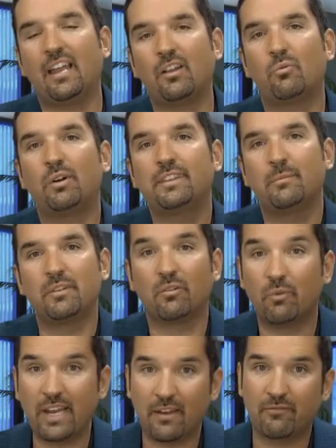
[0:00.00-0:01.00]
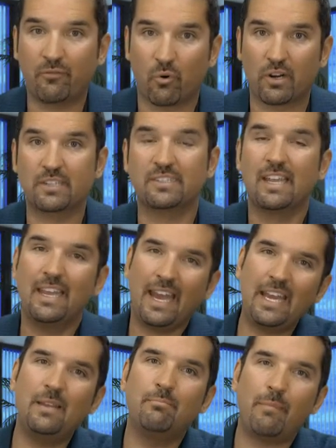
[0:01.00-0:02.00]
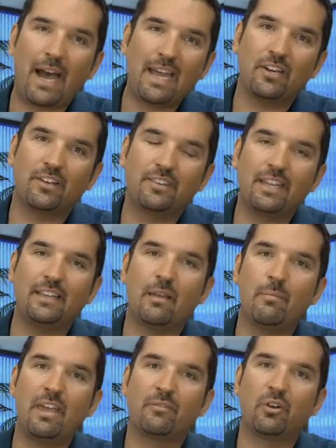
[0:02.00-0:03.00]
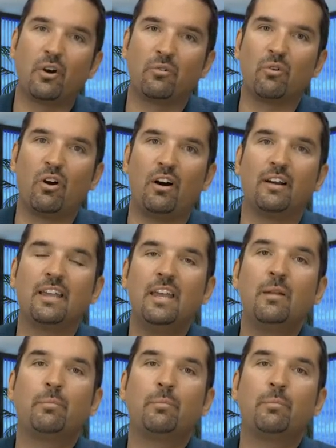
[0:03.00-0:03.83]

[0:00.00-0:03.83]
I don't want them to reinforce any minor thing that may have gone wrong.